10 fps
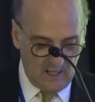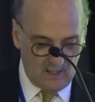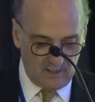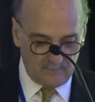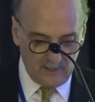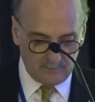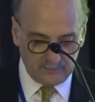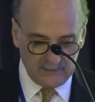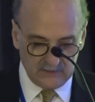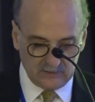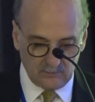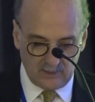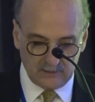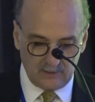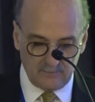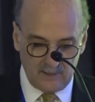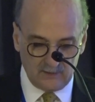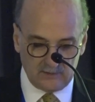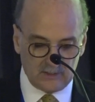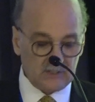I am now pleased to welcome
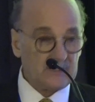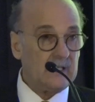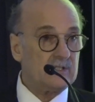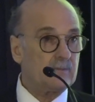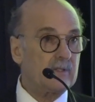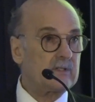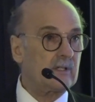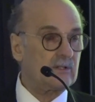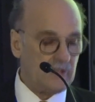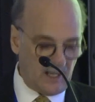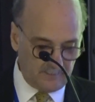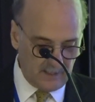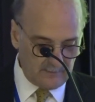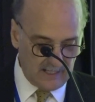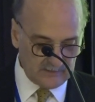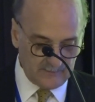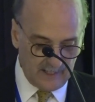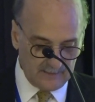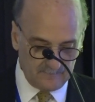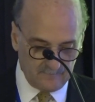to the stage Mr. Shahpar
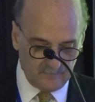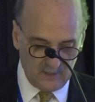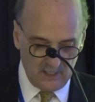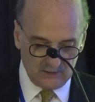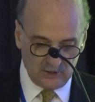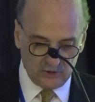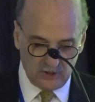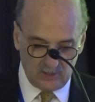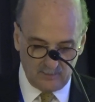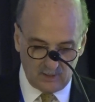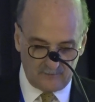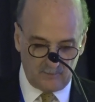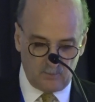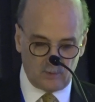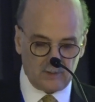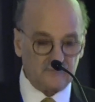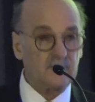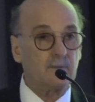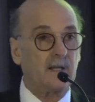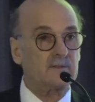Razmzan, the chairman of the board of
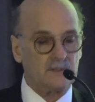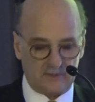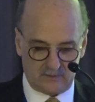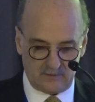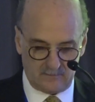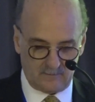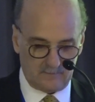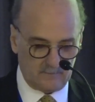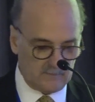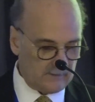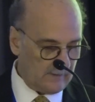directors. Mr.